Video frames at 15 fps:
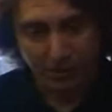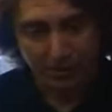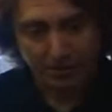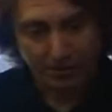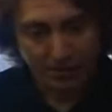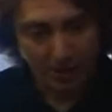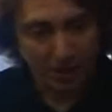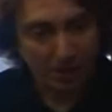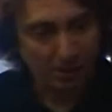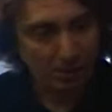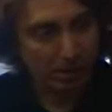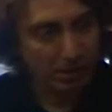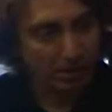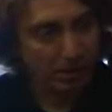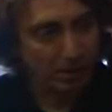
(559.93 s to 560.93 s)
they fail.
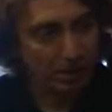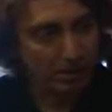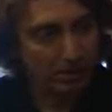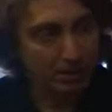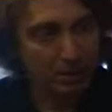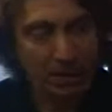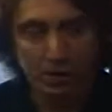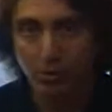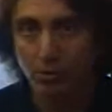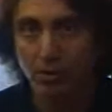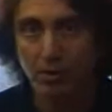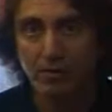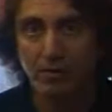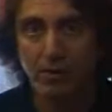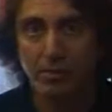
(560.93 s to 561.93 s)
Uh, not
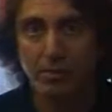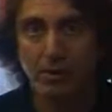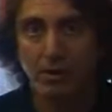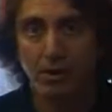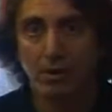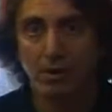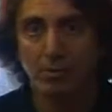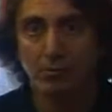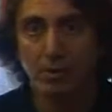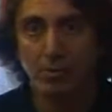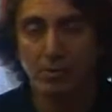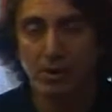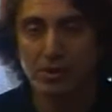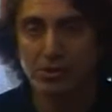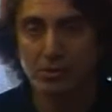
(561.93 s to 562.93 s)
all of them are
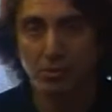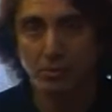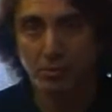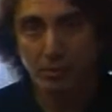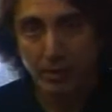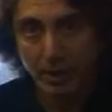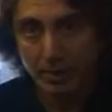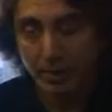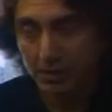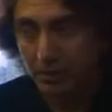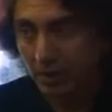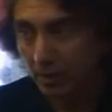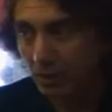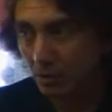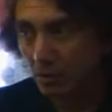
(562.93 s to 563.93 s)
run by stupid
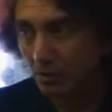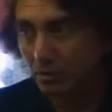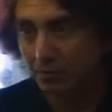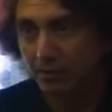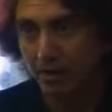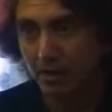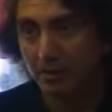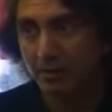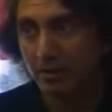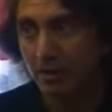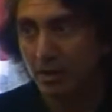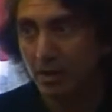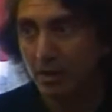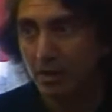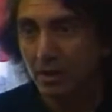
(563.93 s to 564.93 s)
people. Not all of
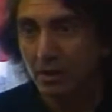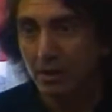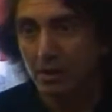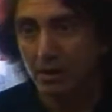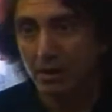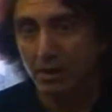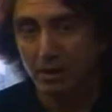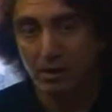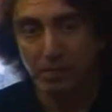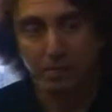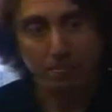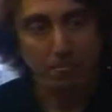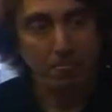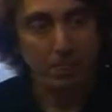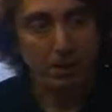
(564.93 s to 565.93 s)
them
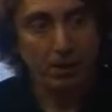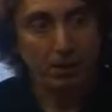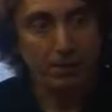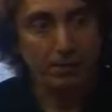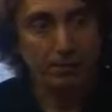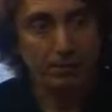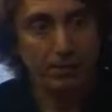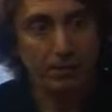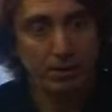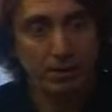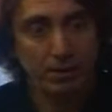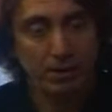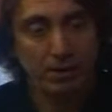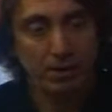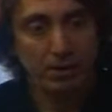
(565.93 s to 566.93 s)
um,
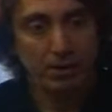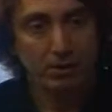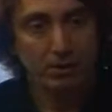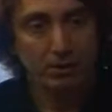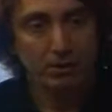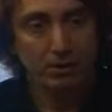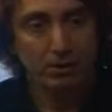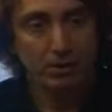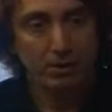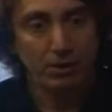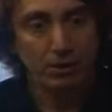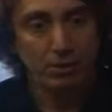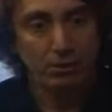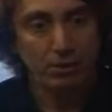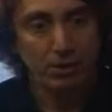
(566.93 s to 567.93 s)
are, you
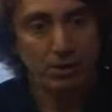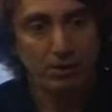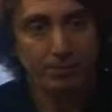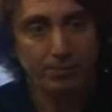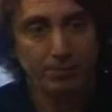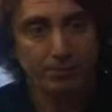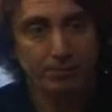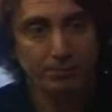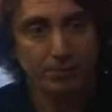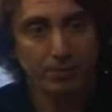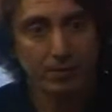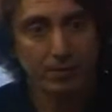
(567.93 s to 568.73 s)
know, um,